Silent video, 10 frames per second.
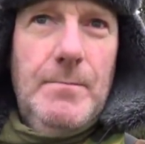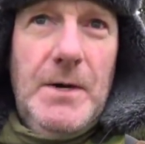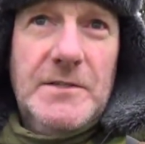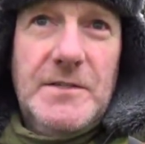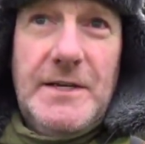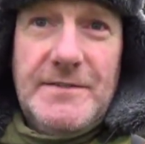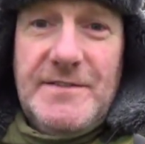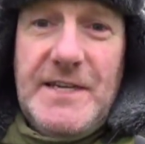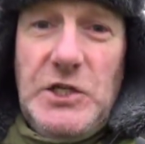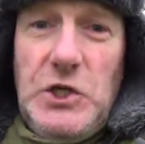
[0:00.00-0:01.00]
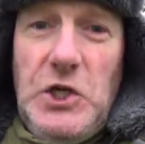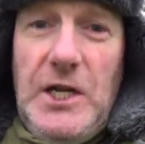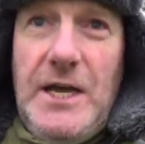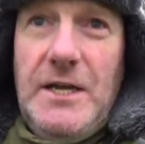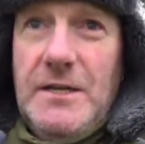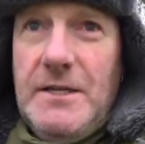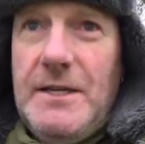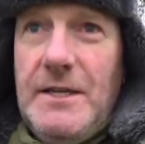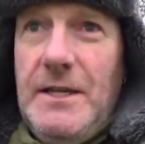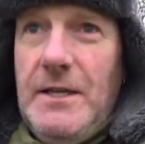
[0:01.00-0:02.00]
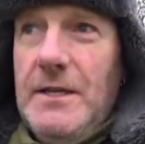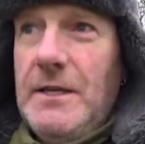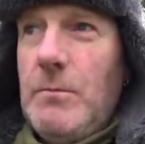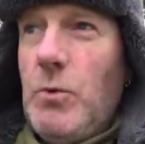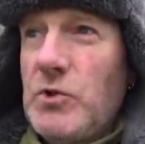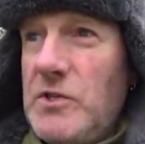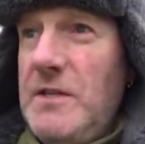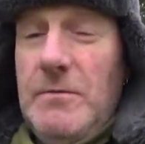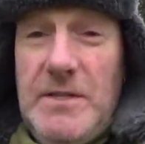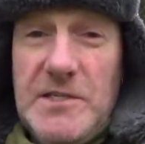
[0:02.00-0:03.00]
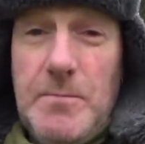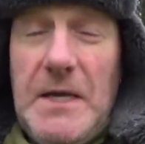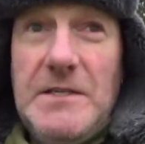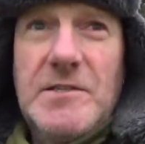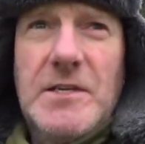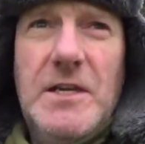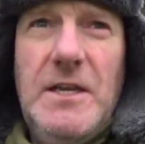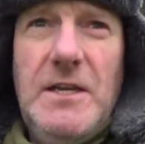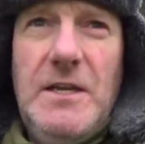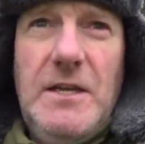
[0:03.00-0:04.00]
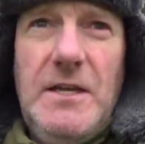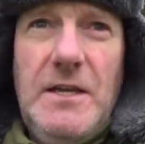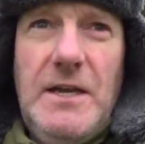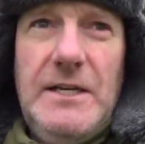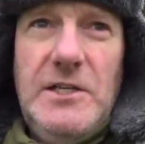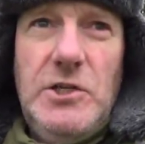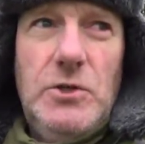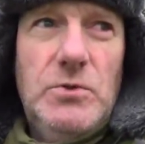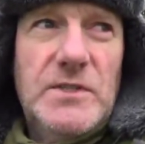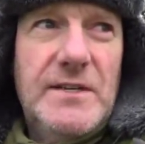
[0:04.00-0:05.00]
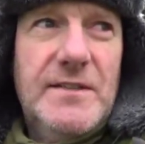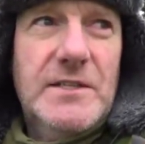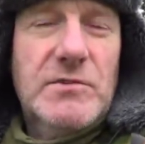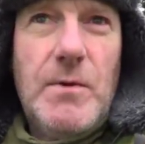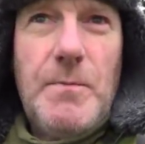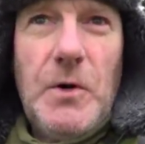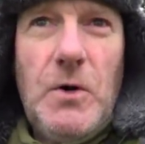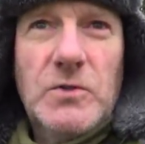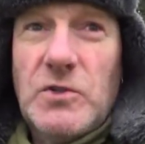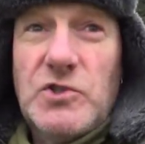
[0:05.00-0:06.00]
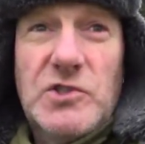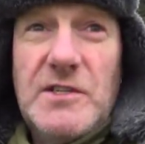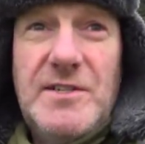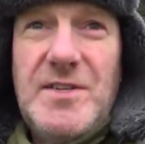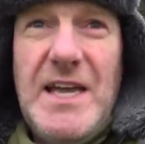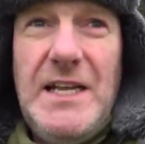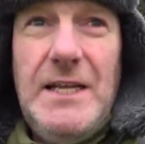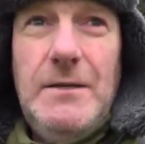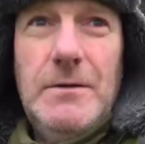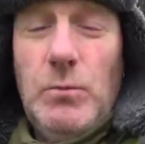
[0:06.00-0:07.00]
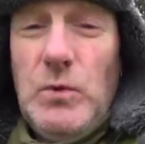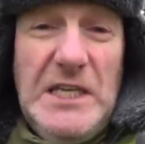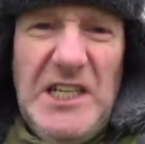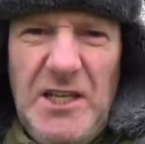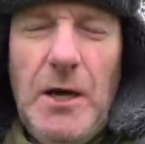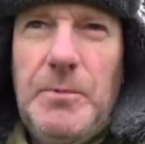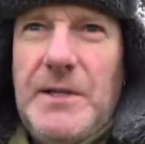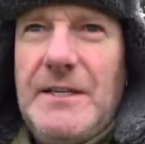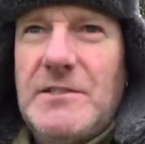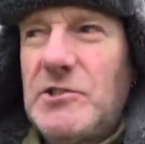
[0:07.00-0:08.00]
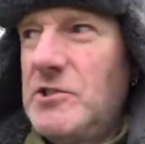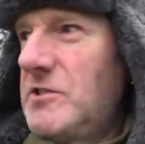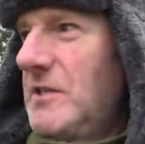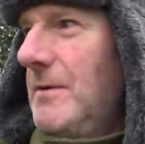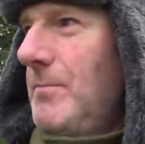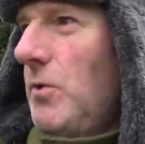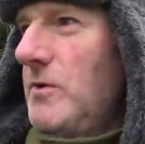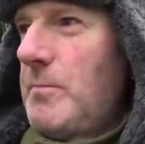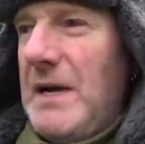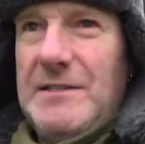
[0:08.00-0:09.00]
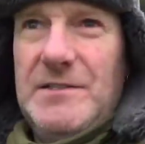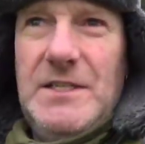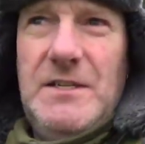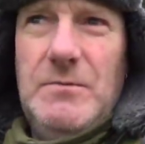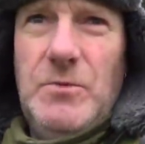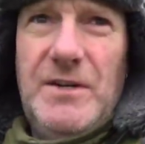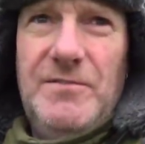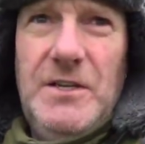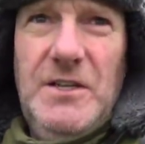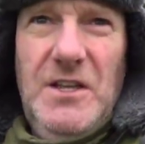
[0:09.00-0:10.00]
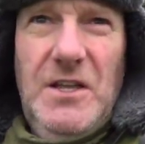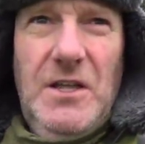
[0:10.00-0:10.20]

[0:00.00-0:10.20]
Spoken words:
But as I said earlier, keep watching this space. Any news, anything to report, or just a weekly update, I should say. I'm always passing and what have you.